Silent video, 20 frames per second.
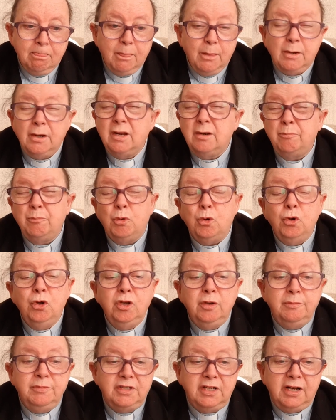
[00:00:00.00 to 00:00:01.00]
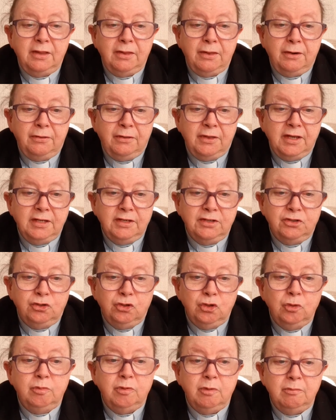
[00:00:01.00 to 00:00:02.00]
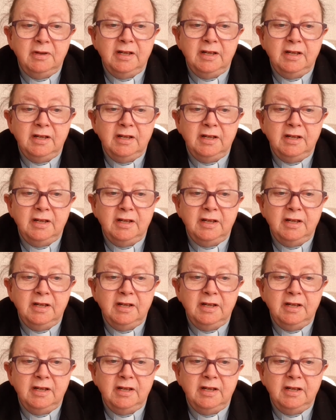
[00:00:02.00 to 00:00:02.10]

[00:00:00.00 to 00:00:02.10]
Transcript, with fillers: there are poems and other things too, but